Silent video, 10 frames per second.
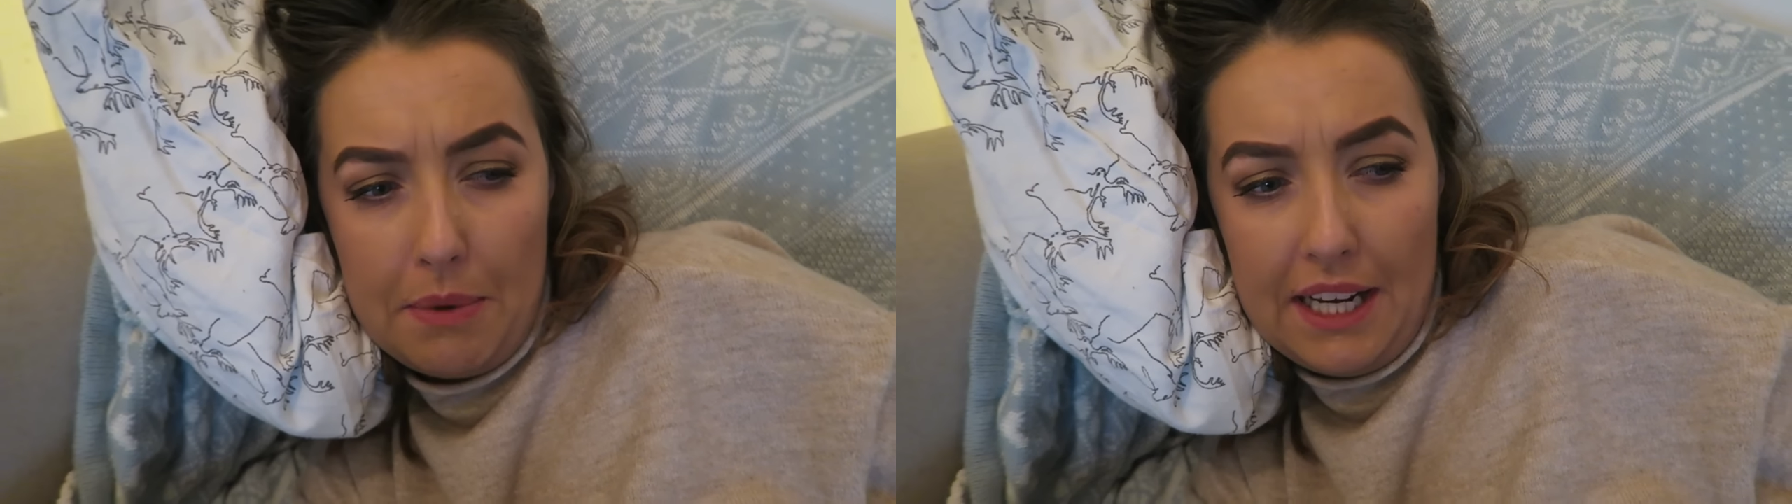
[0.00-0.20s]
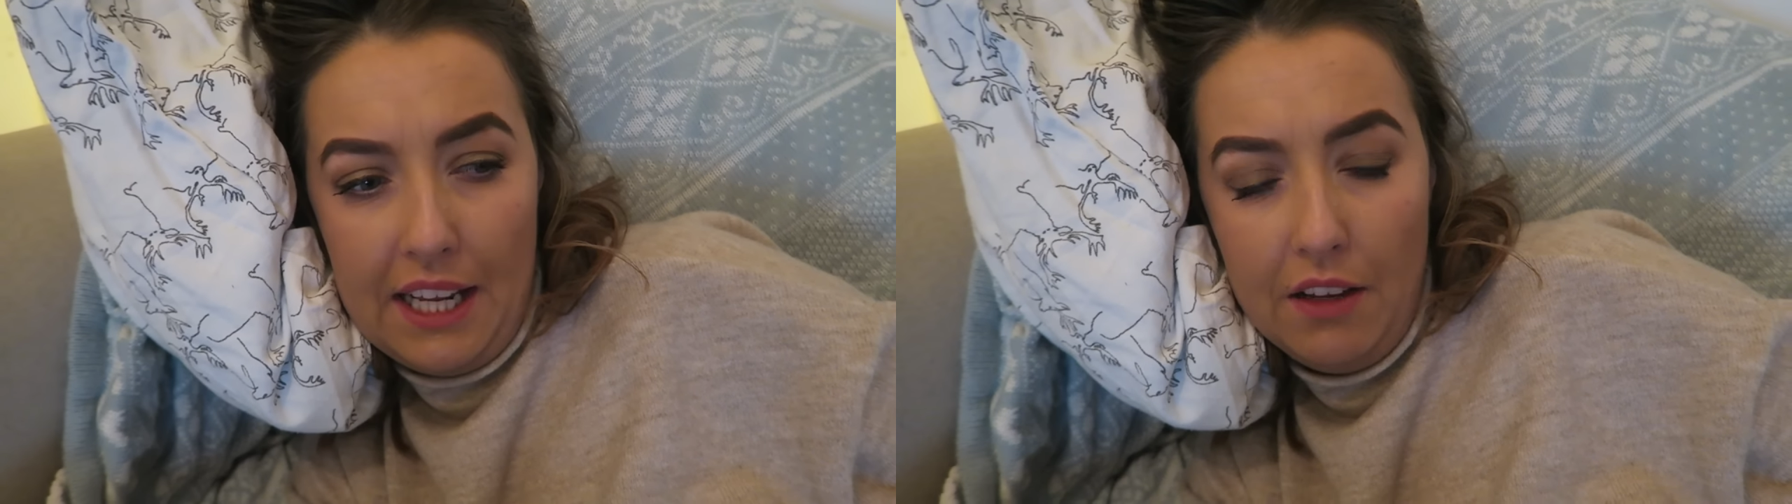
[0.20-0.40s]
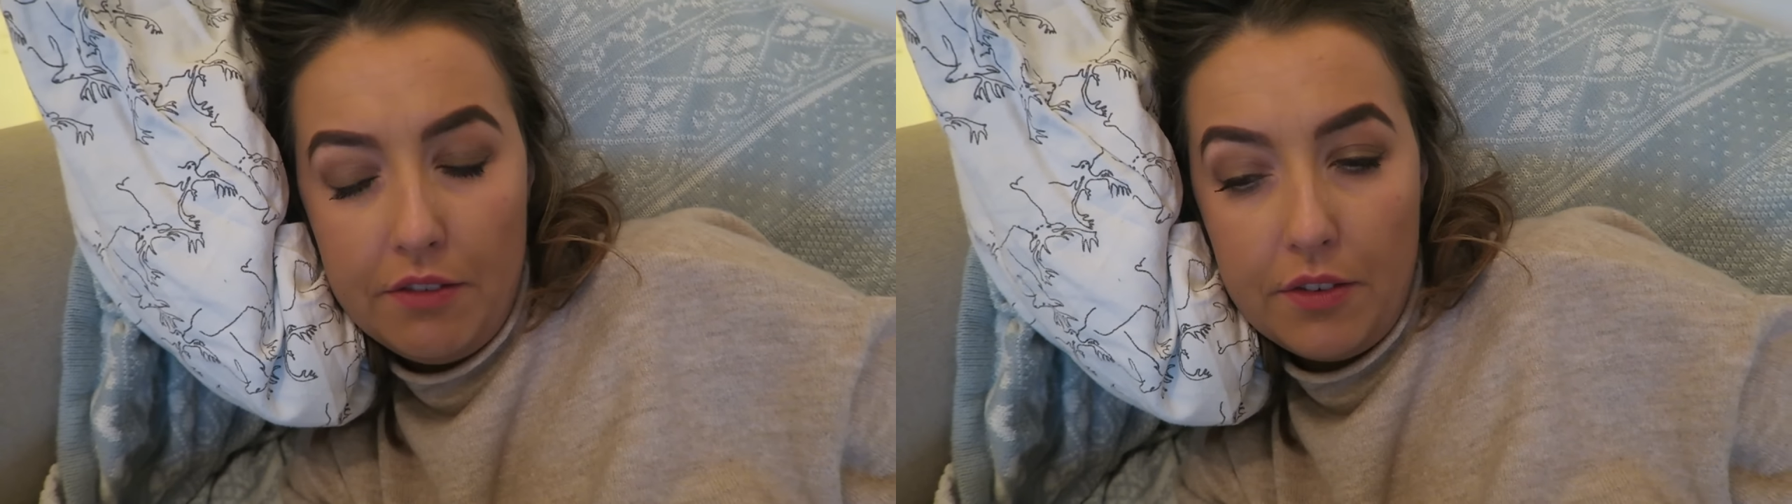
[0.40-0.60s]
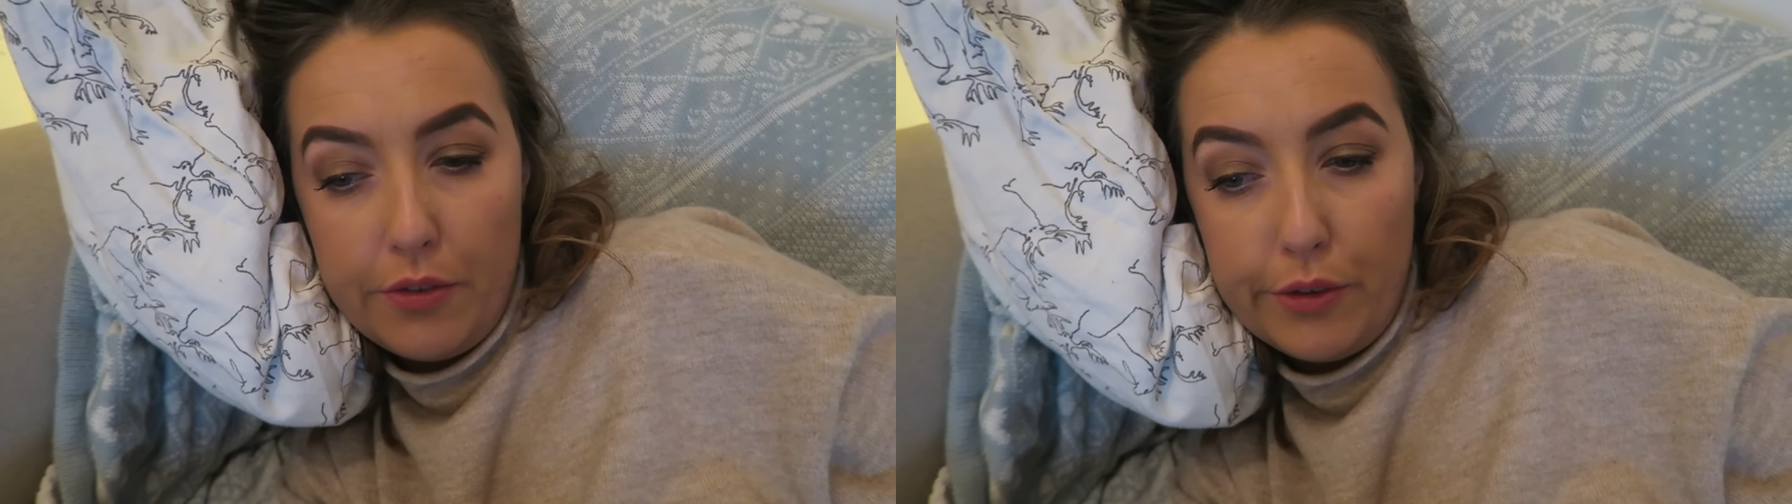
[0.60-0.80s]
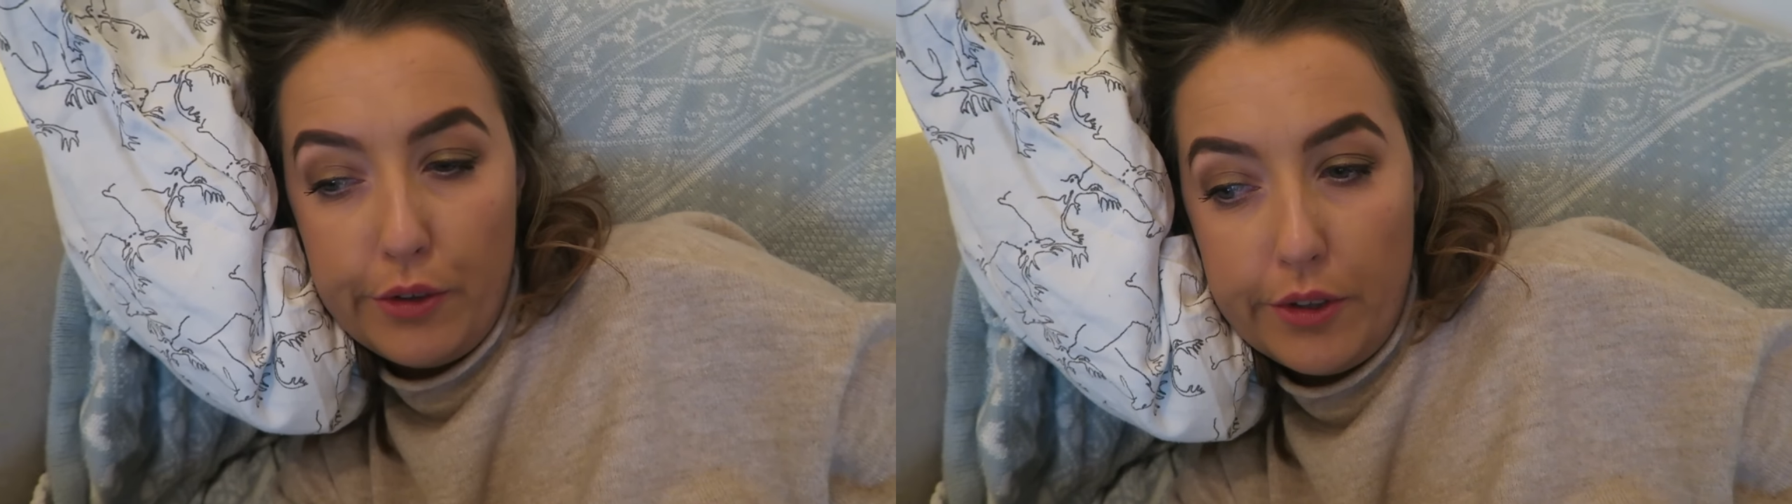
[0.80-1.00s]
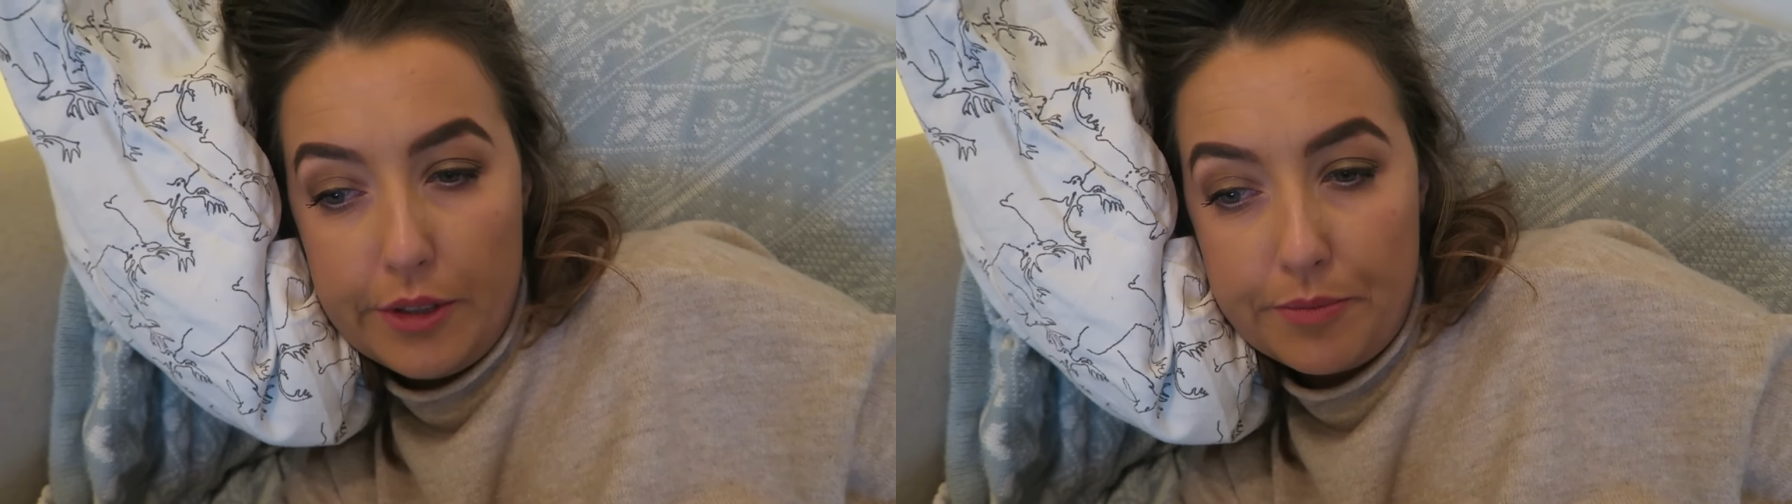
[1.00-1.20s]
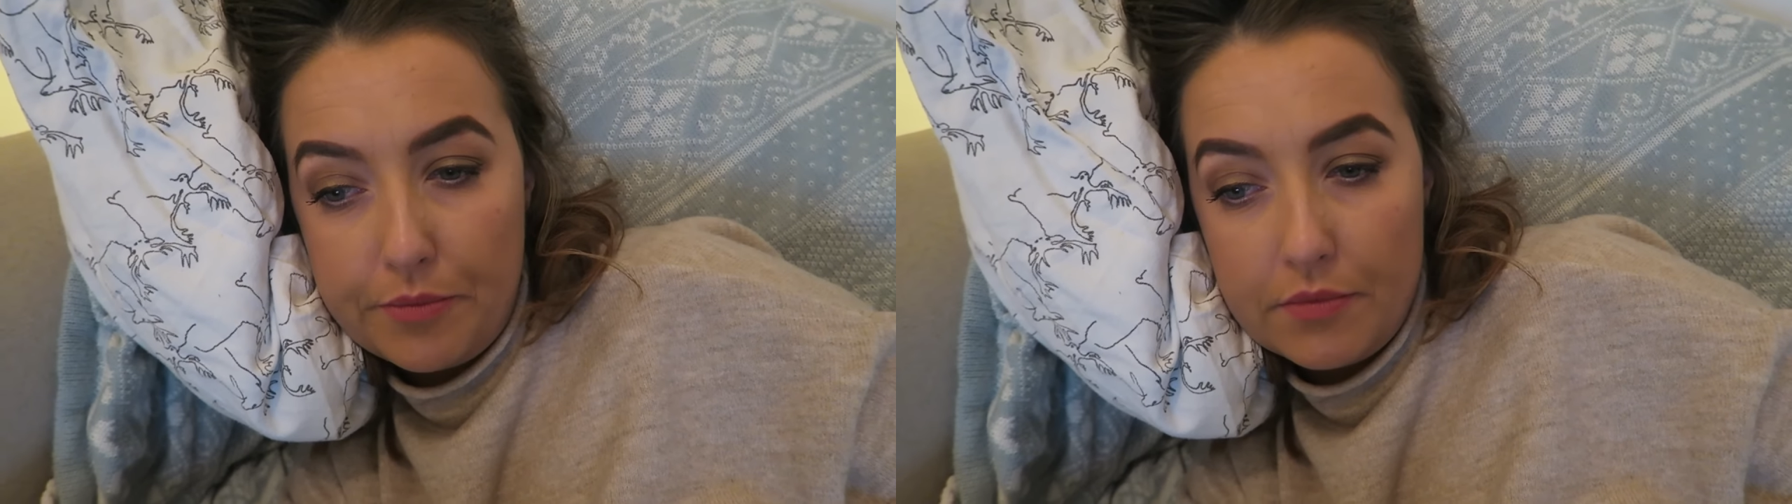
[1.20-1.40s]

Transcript: believe, for